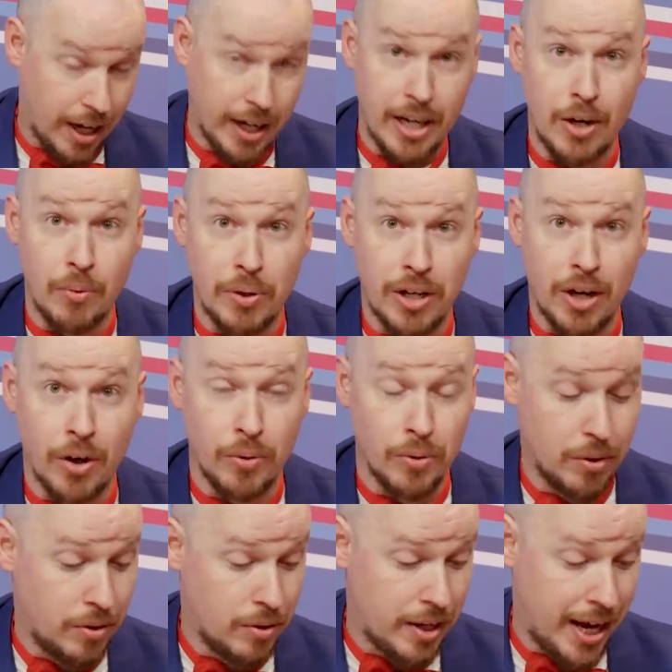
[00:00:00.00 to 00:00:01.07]
here we go.
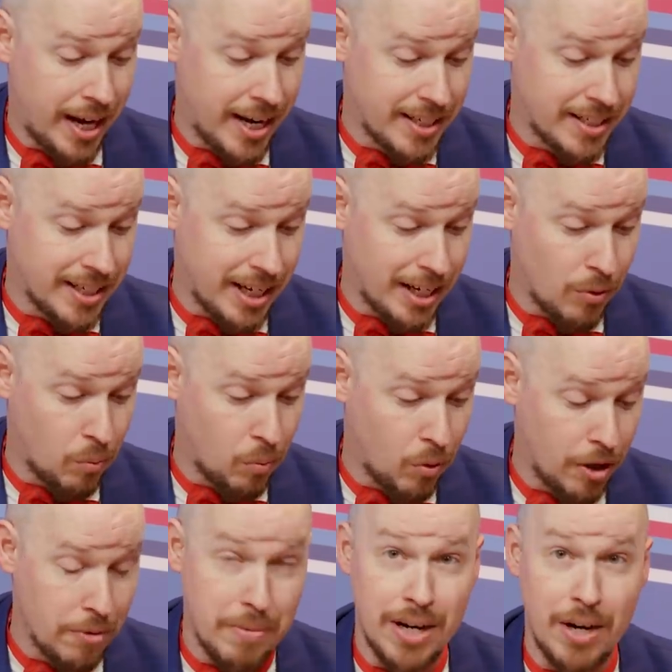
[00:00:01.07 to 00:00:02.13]
NXT,
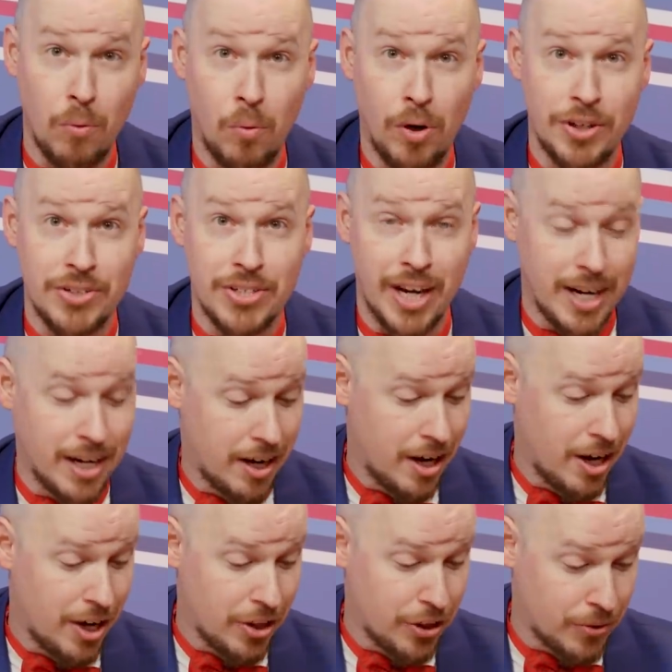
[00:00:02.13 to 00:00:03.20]
1 minute, one take,
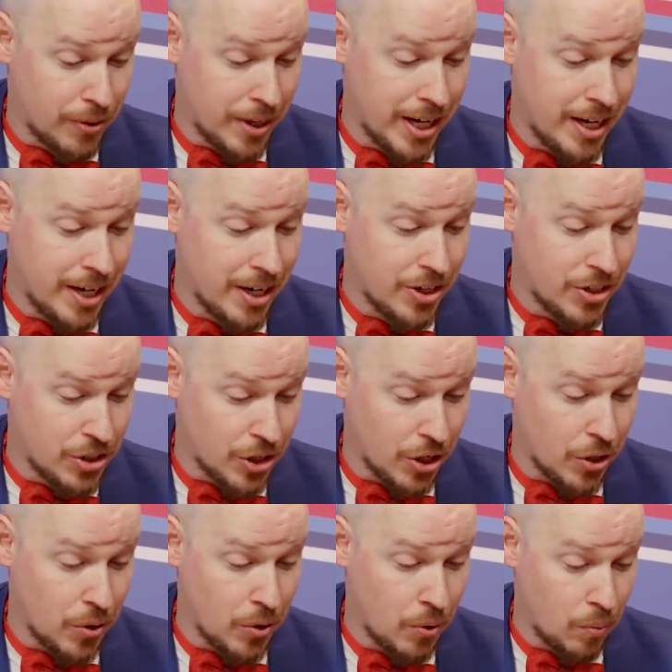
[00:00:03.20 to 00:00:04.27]
3,
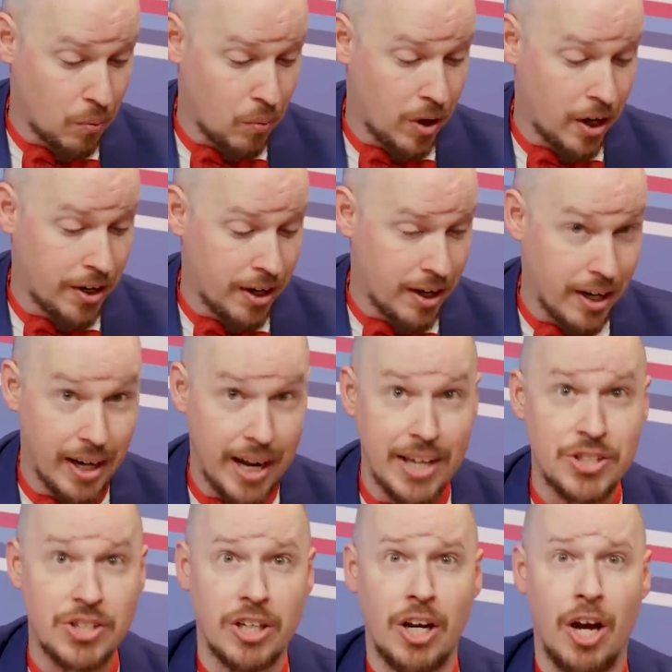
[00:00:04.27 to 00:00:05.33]
2, 1,
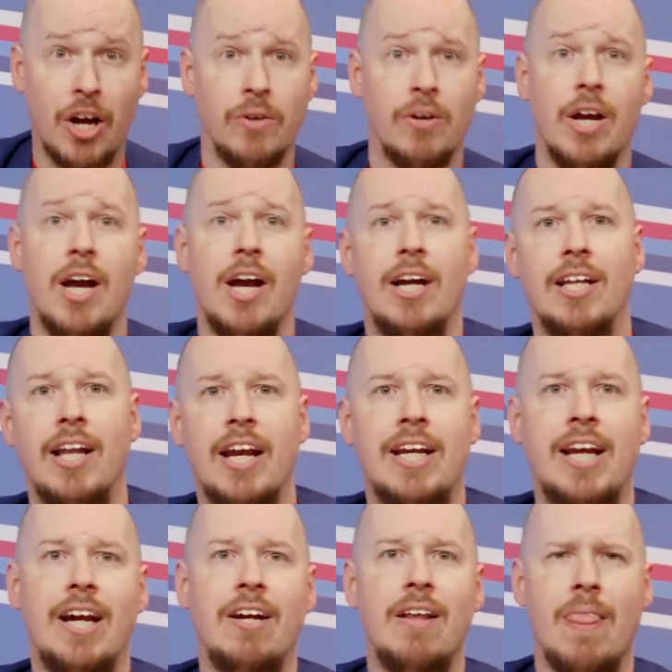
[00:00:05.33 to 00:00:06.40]
let's go.
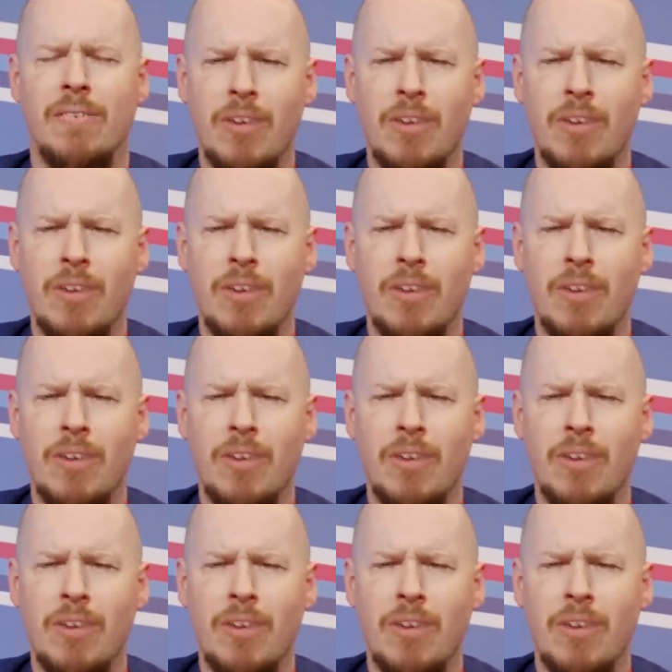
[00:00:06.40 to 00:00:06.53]
Lyra